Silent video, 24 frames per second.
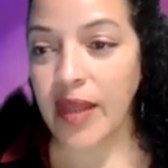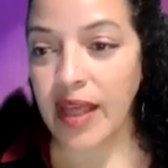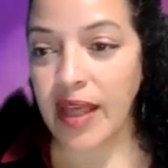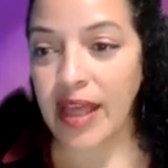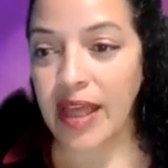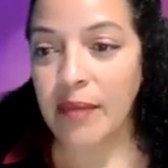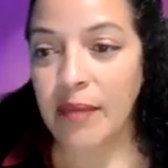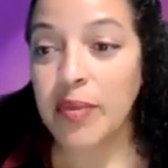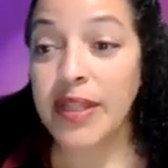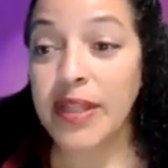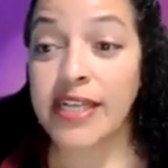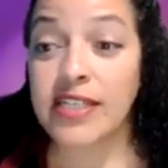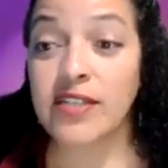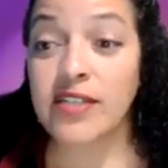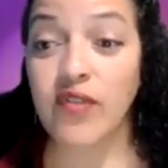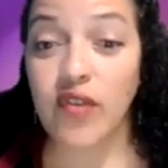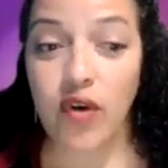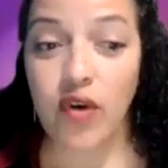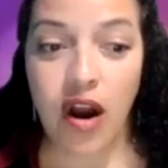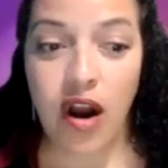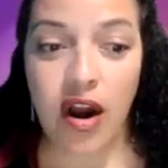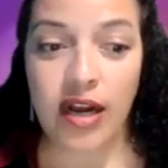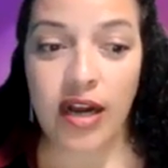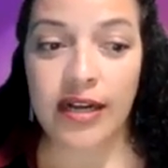in place
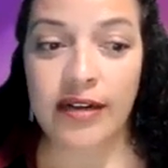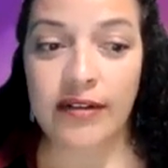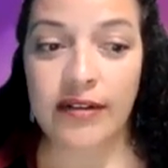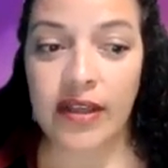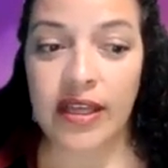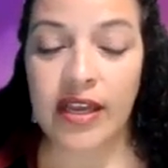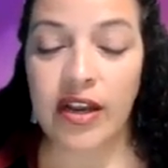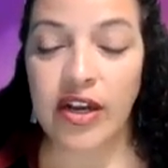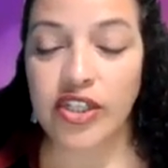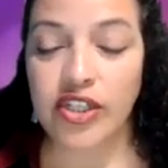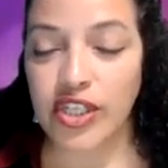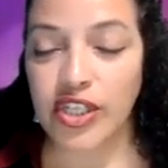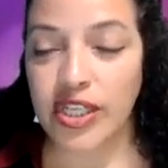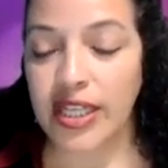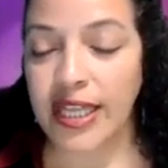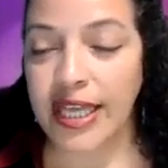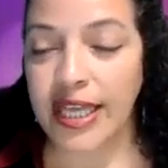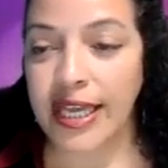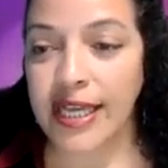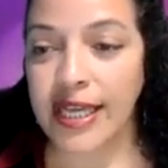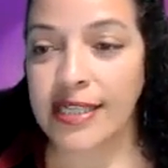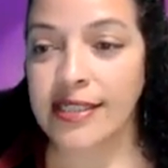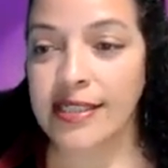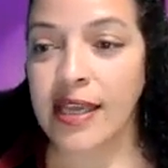for our ERG
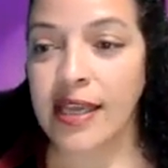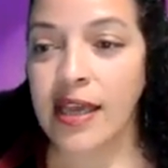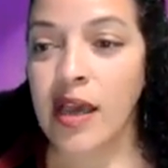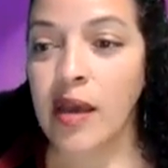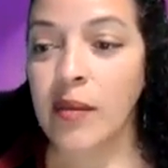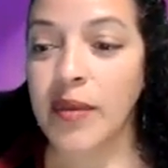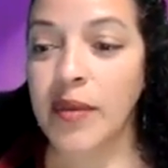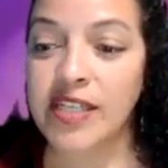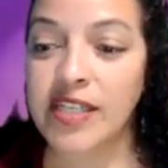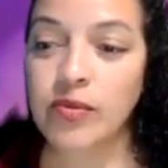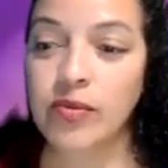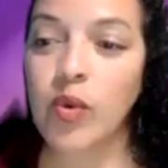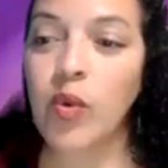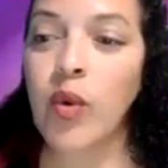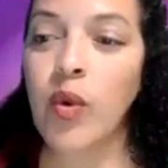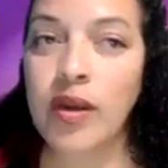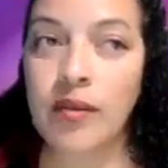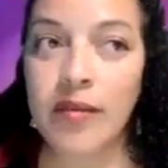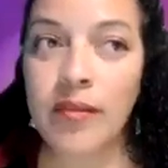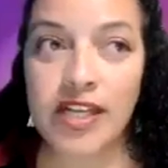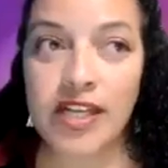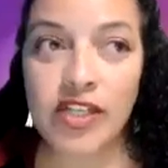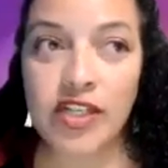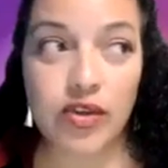leads, because we want
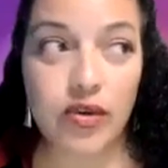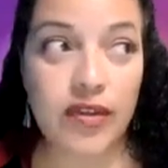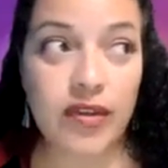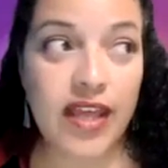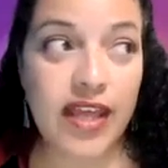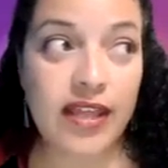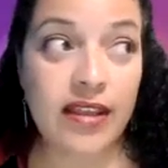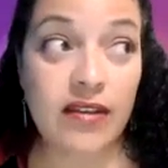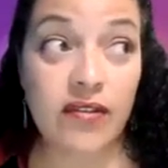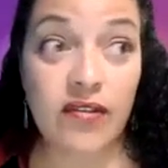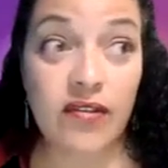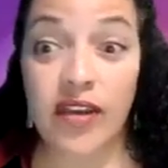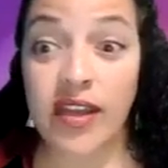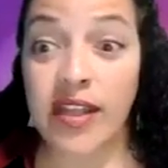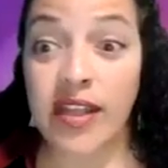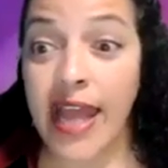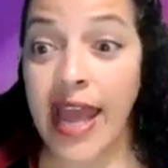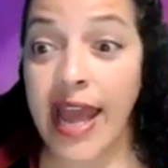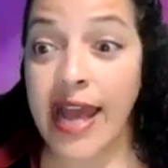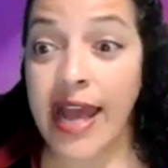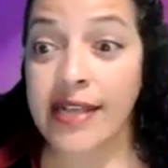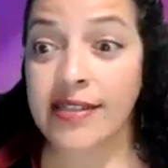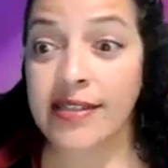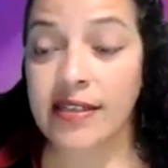to make sure that the event
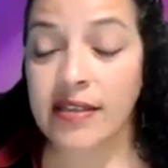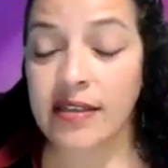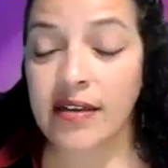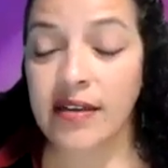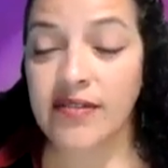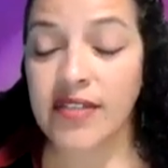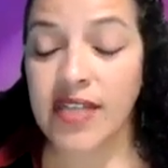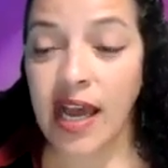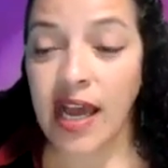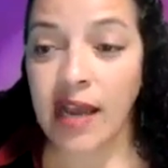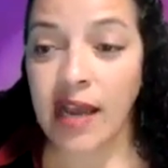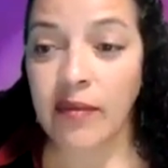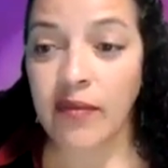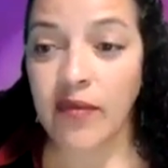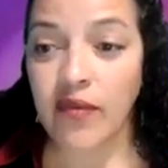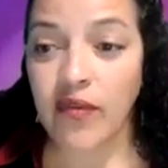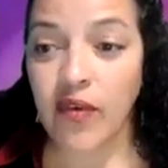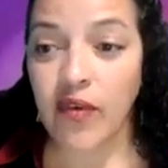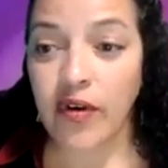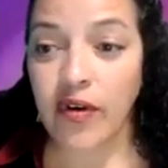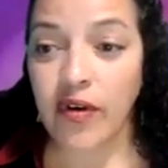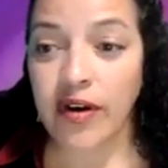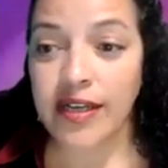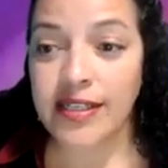has enough time
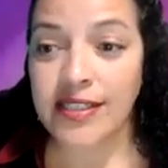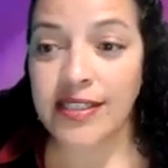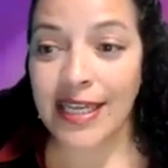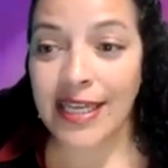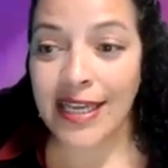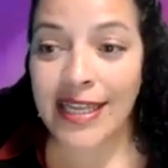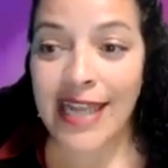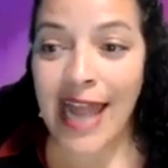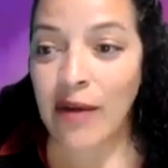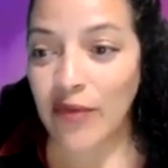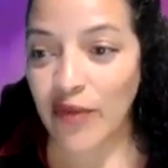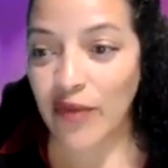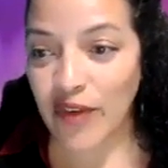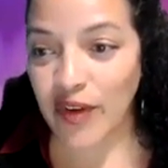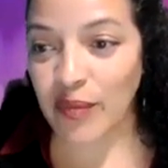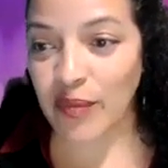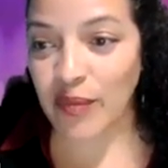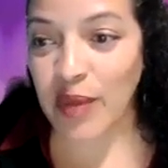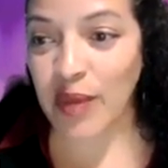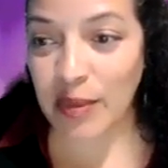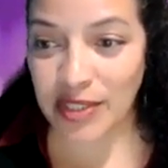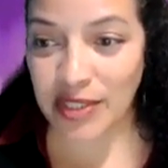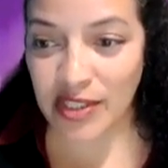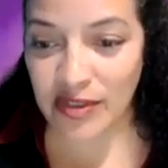for it to get out in front of
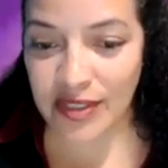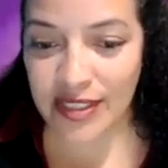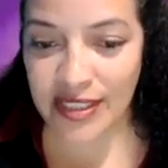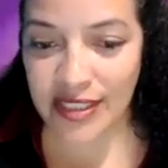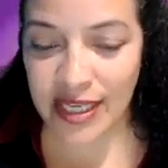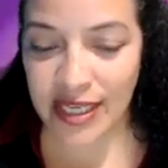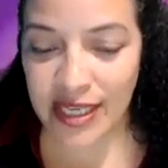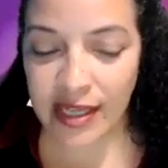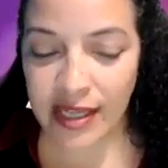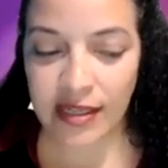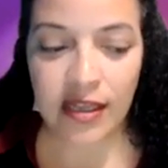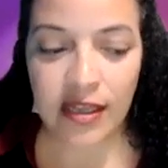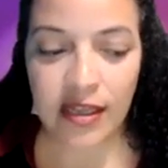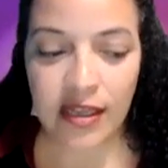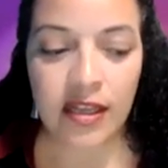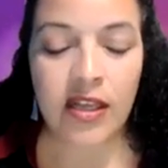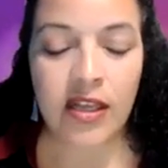people to attend.